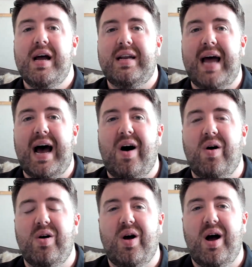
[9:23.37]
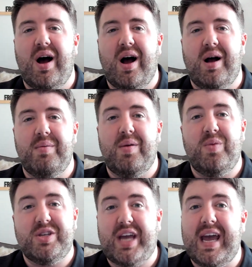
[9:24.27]
Now,
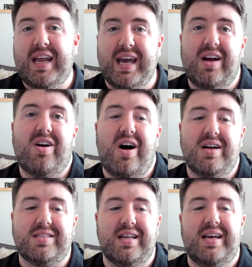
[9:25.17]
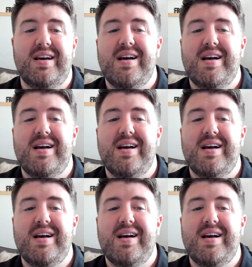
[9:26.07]
which can get costly.